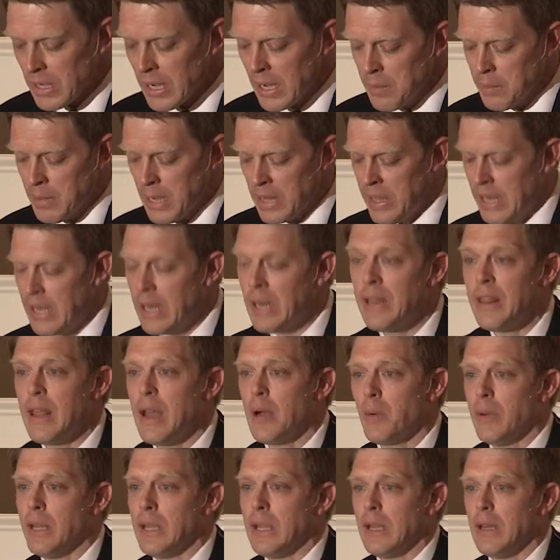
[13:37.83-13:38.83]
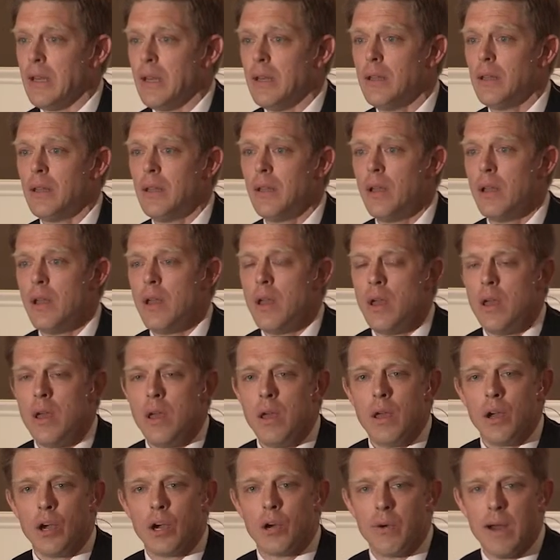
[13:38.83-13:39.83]
And by the end of that weekend,
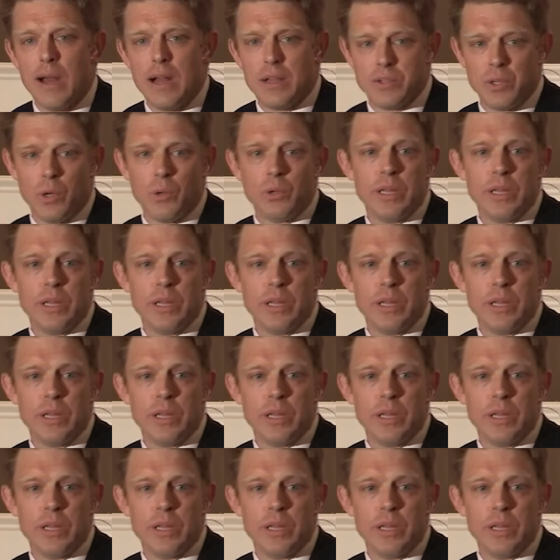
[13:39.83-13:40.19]
Corral's